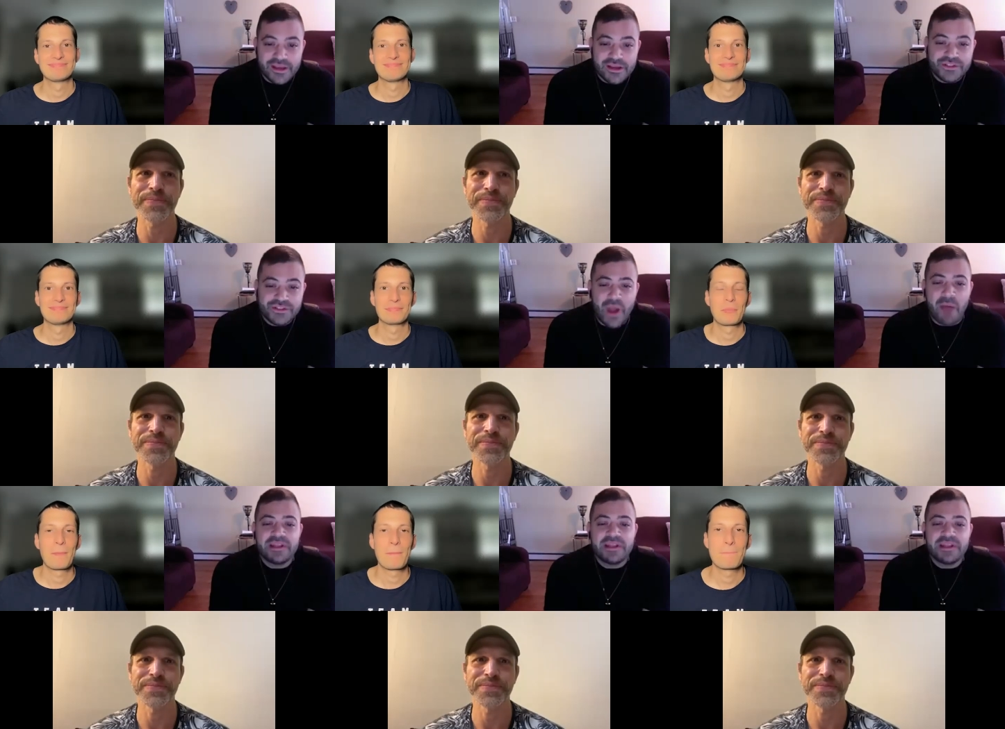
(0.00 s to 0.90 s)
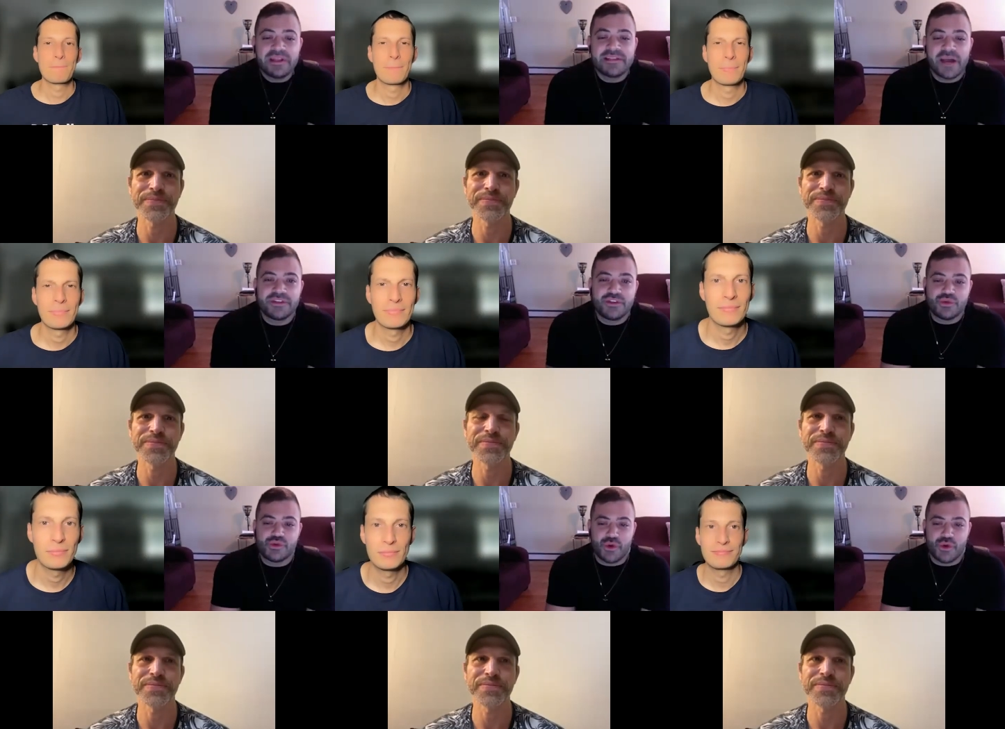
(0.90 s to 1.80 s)
Speaker 1: So how many times
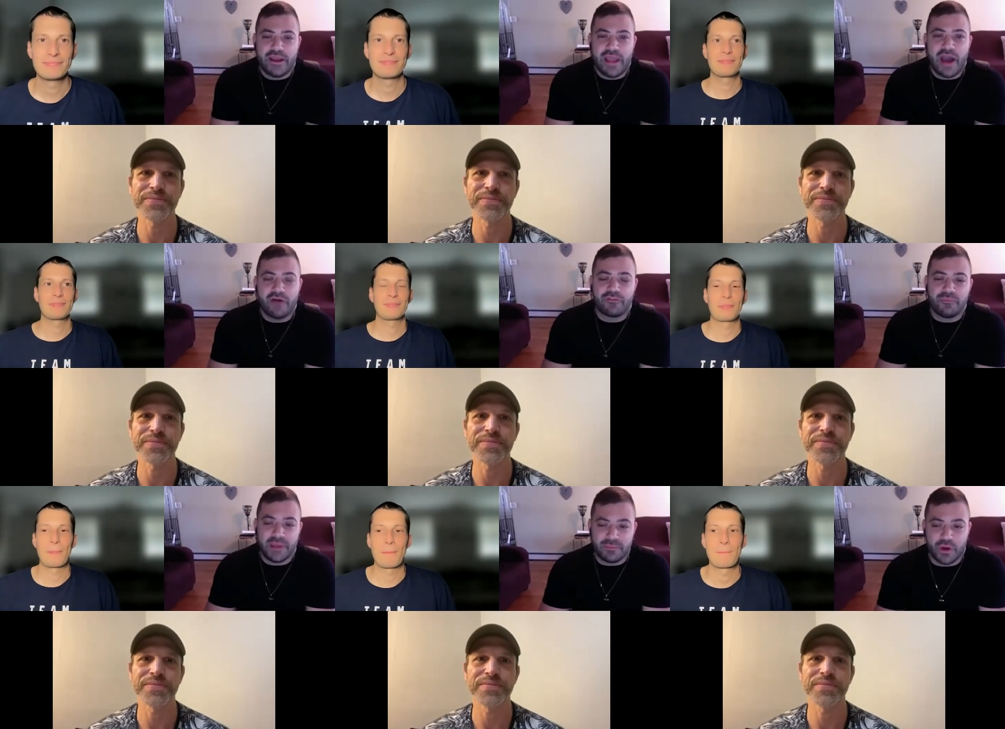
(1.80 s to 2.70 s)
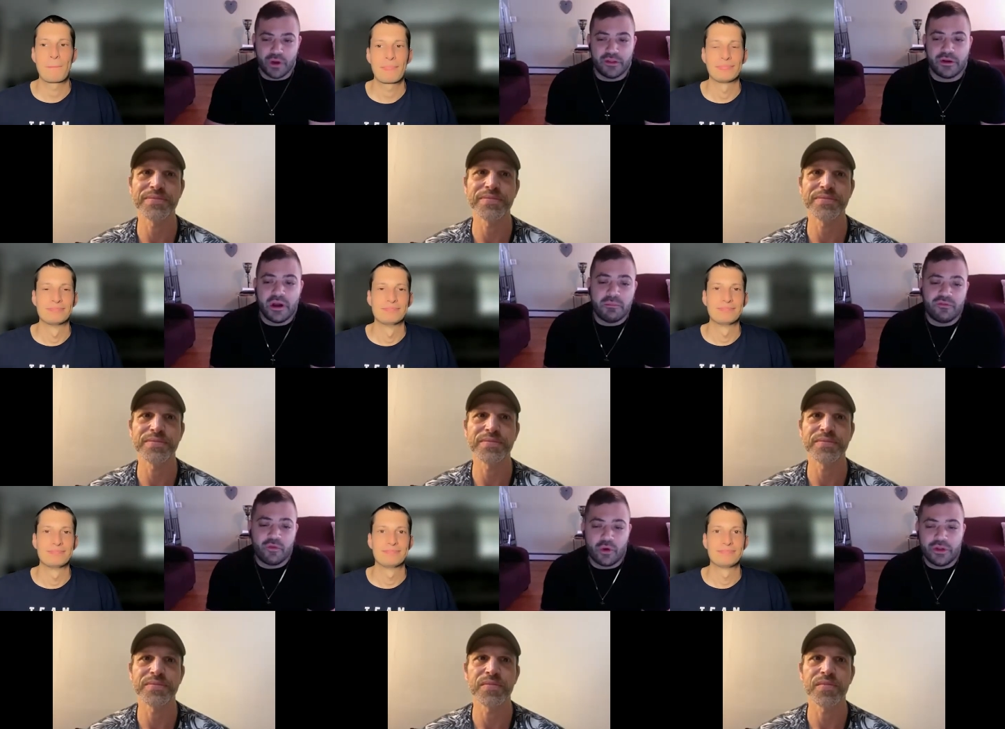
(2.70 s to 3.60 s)
did you try out for Big Brother
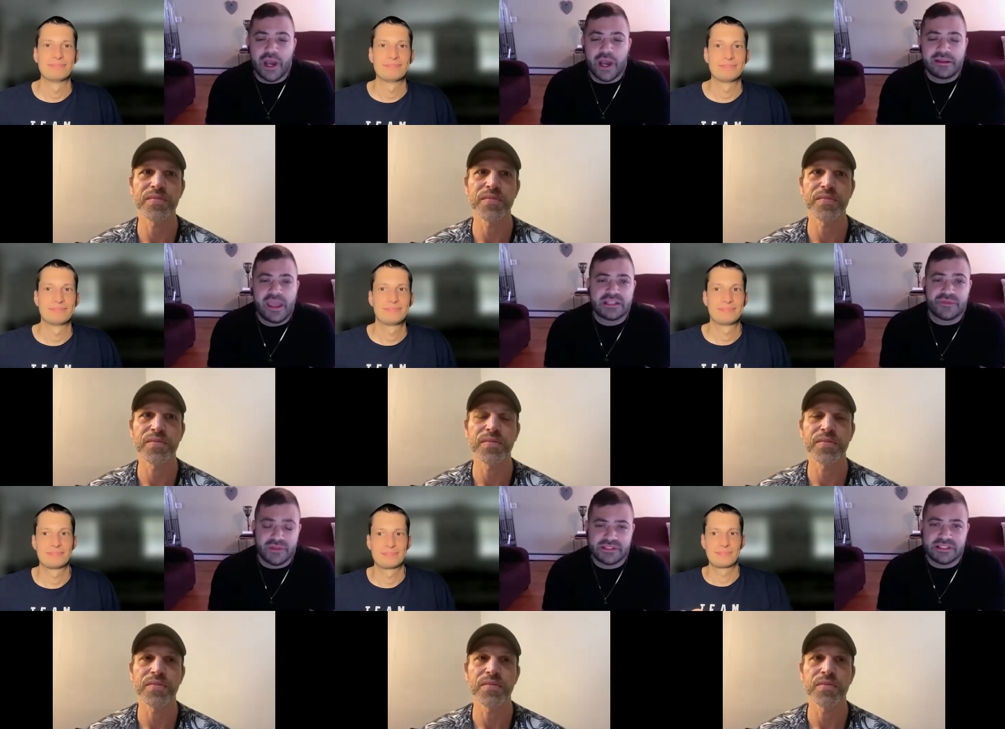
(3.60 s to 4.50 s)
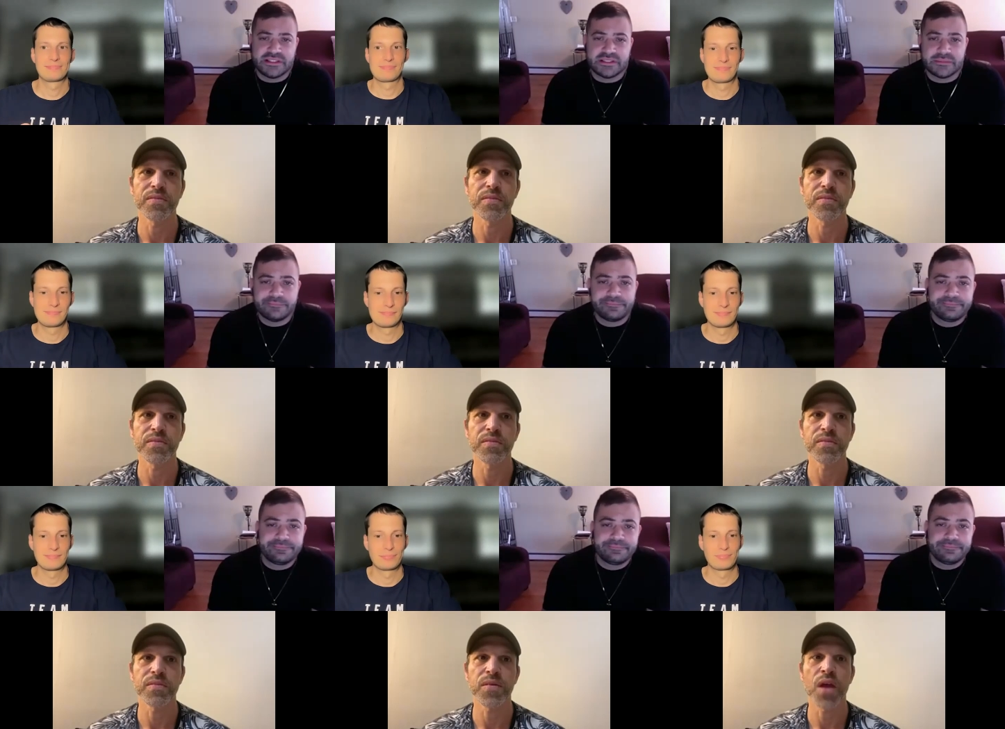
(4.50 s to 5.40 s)
before you got cast for this season?
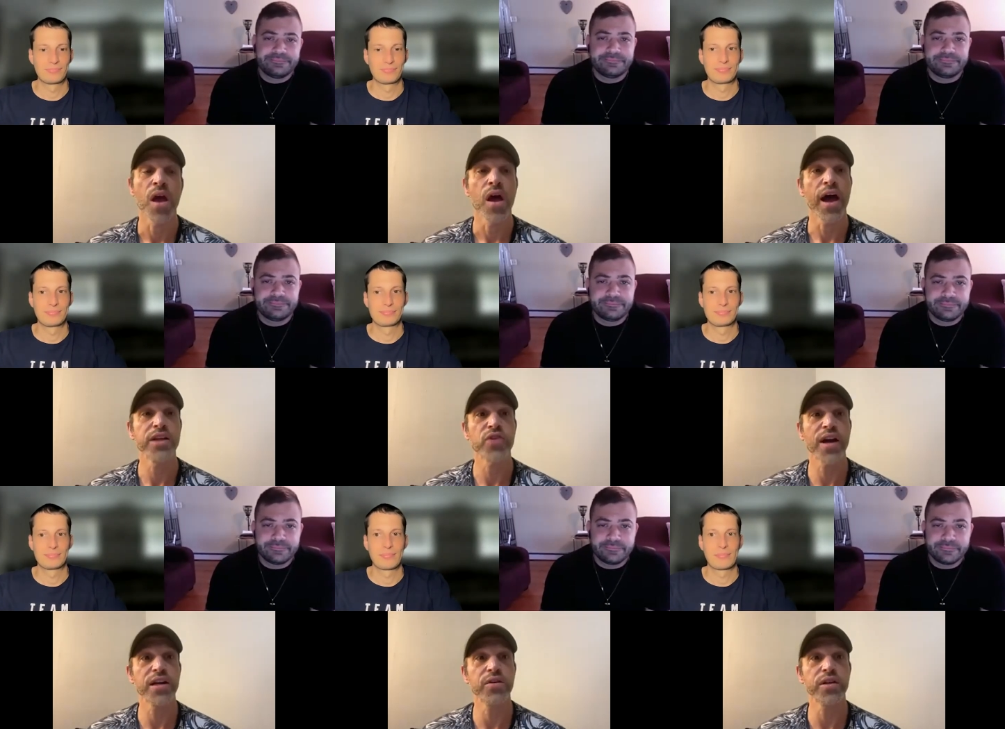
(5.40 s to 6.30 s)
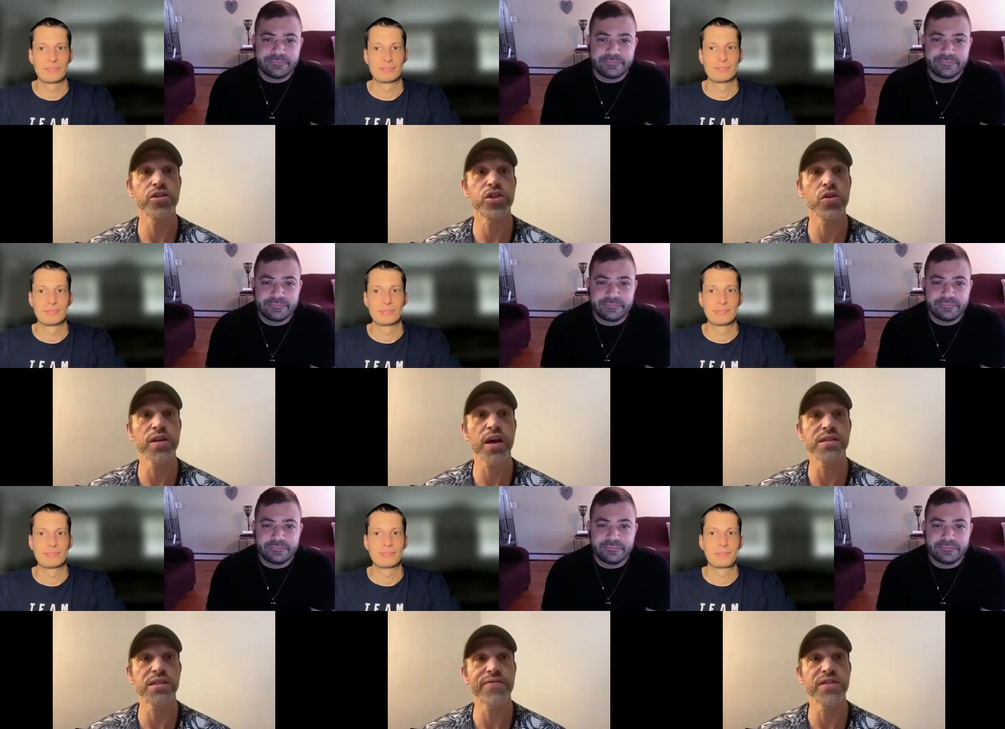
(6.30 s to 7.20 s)
Speaker 2: I tried out in
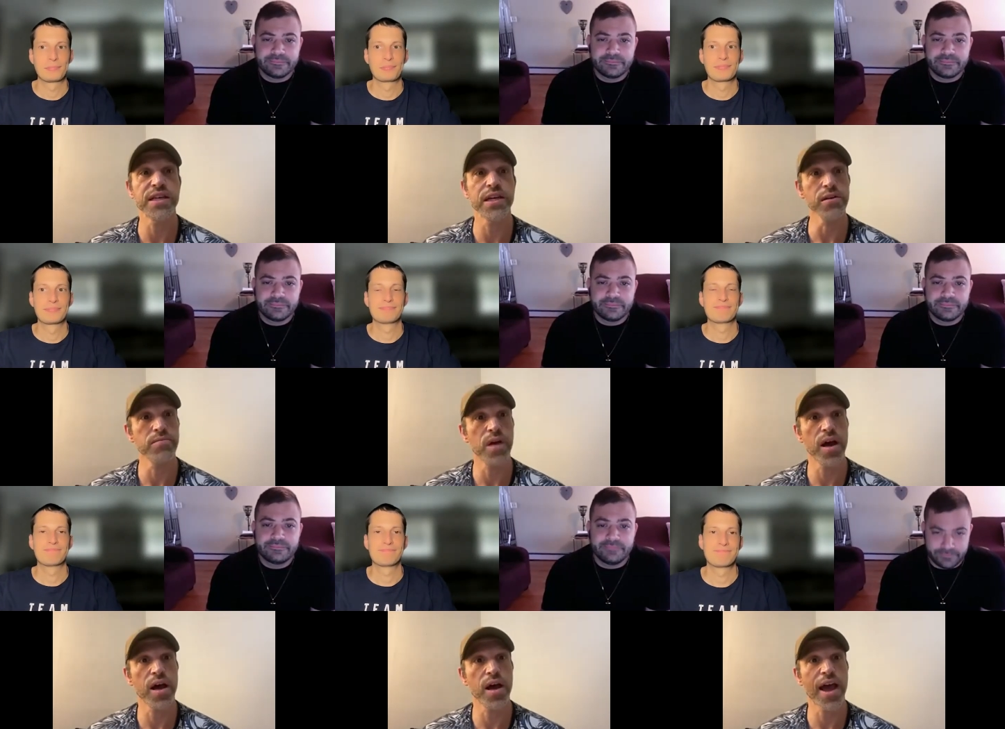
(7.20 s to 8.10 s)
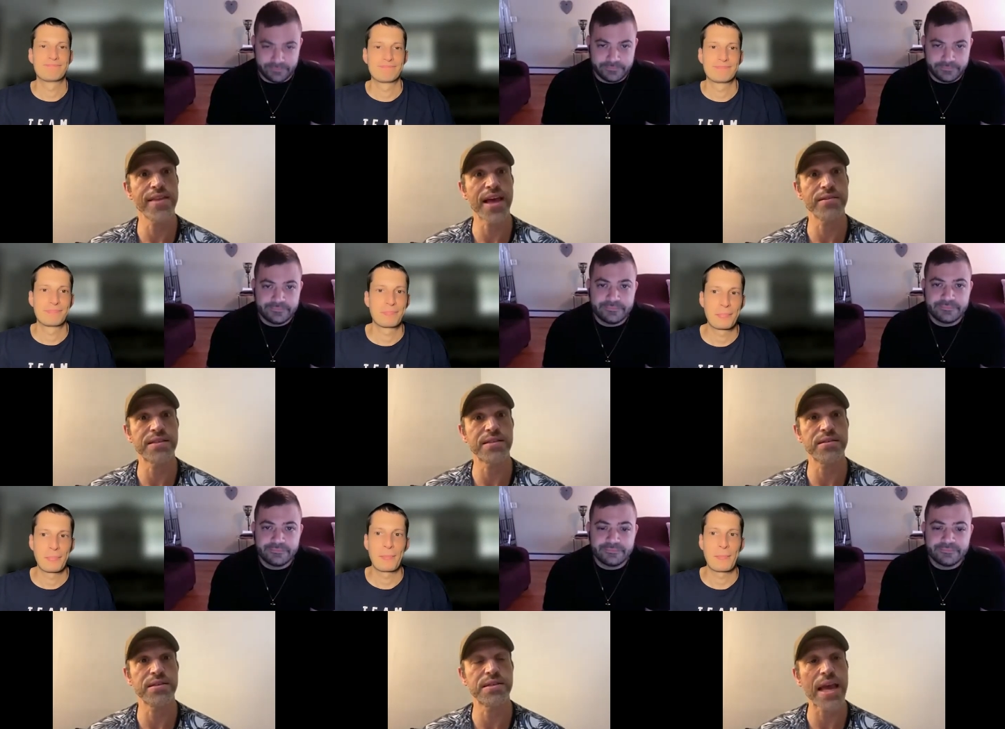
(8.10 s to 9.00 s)
2017. At that
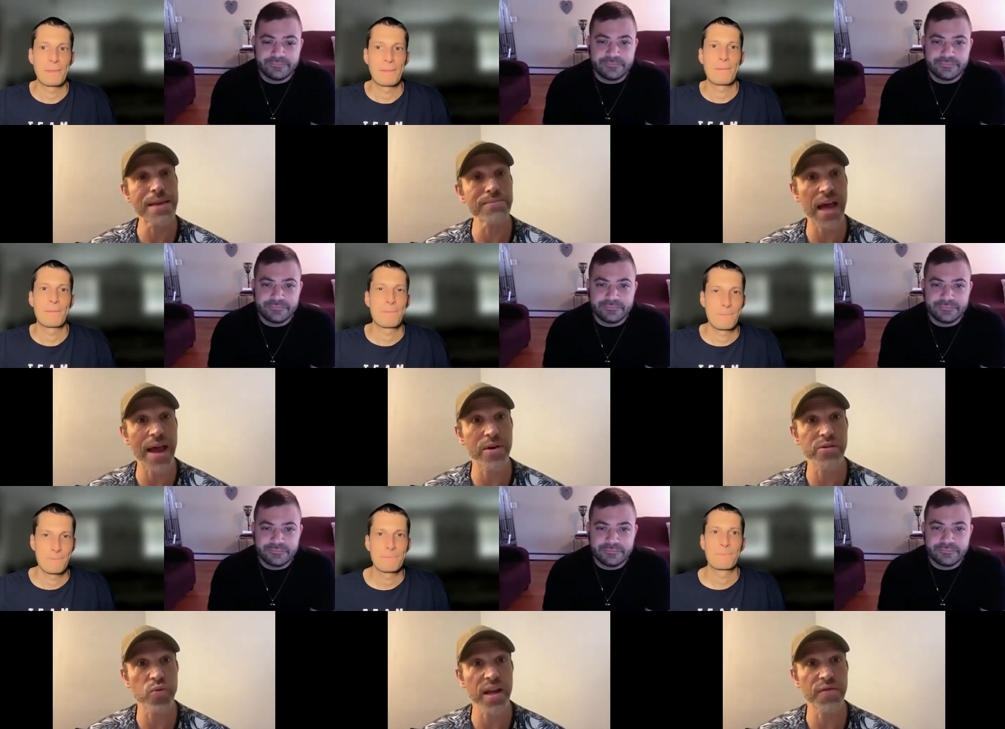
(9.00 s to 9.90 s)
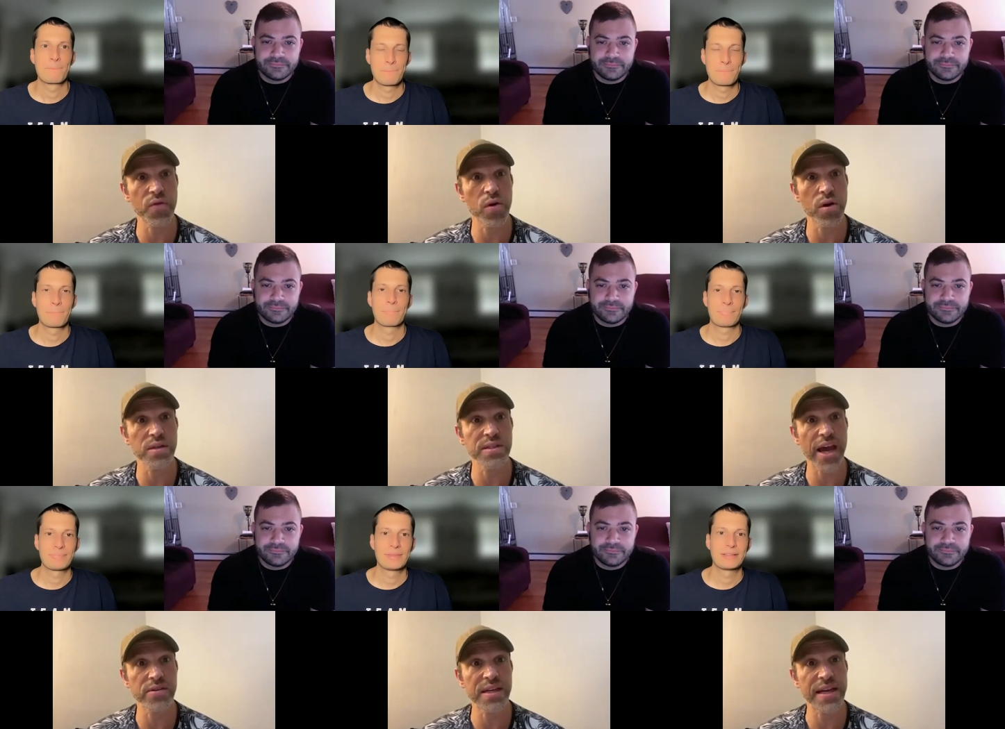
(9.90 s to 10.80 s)
same time, I was running for
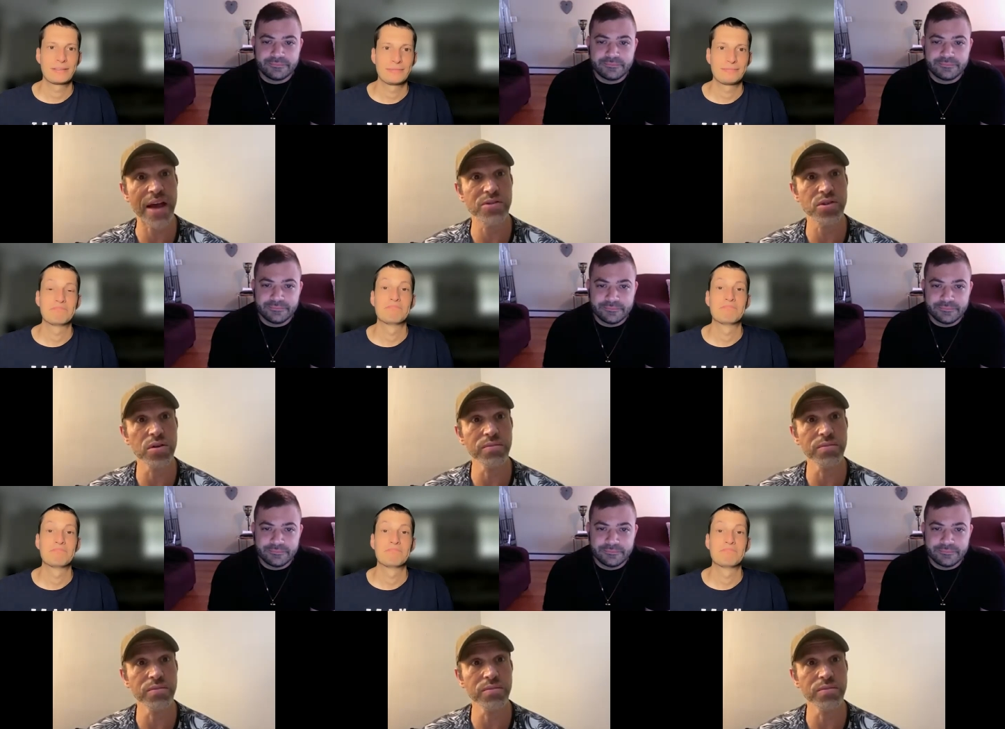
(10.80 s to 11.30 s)
Seattle City Council.